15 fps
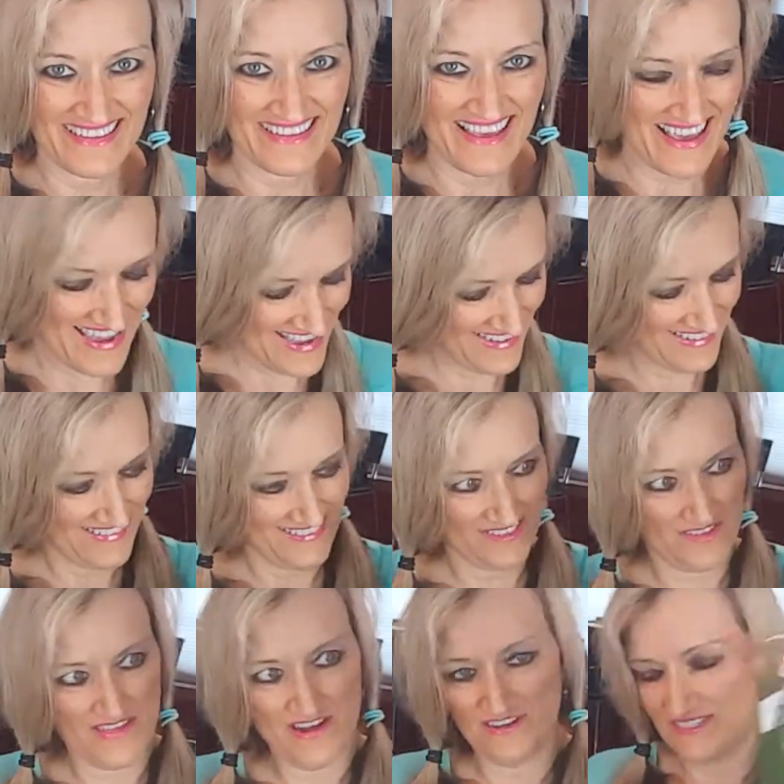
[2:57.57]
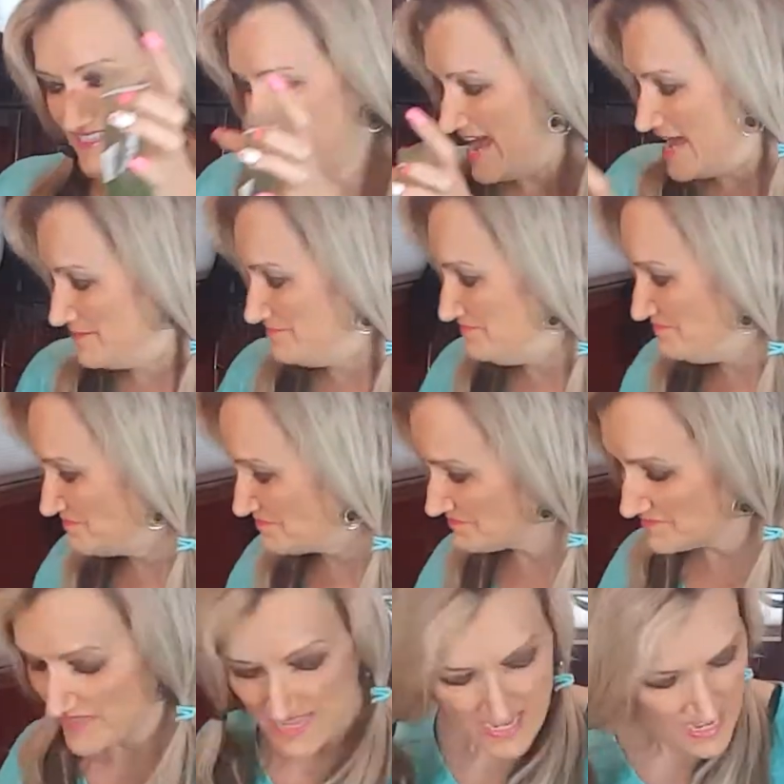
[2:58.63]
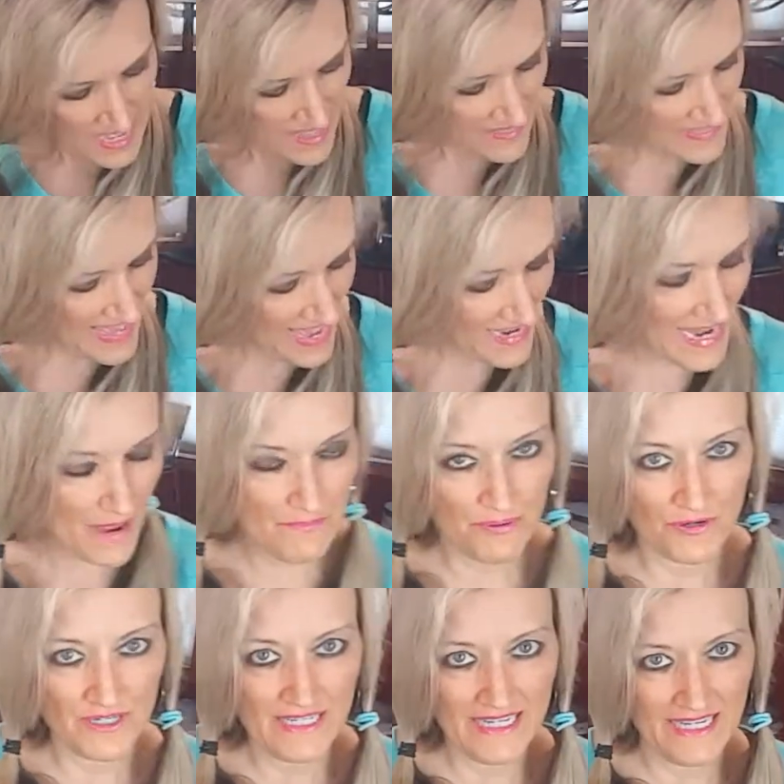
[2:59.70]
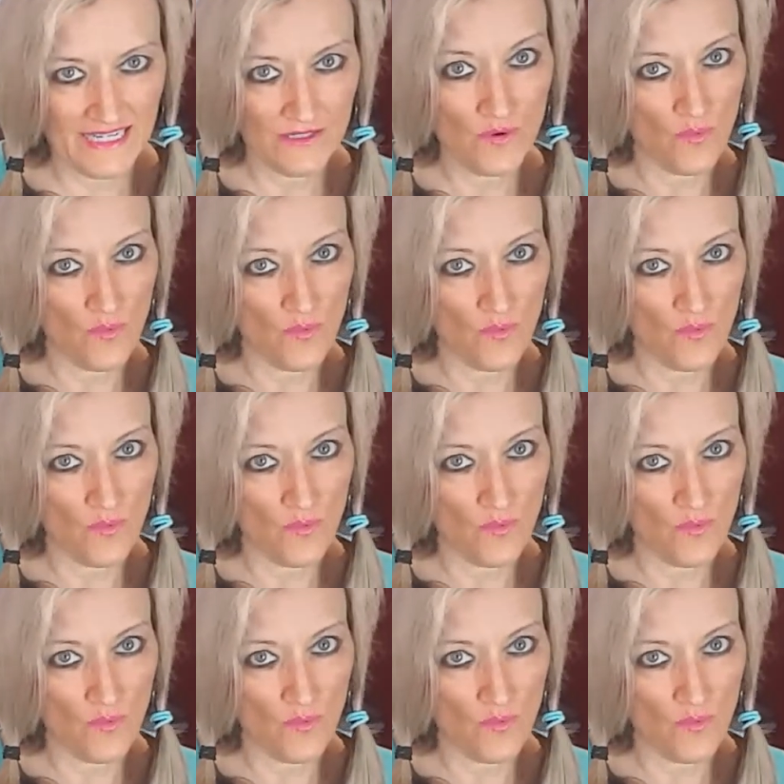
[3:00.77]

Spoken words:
Okay, so there's that. Then I put in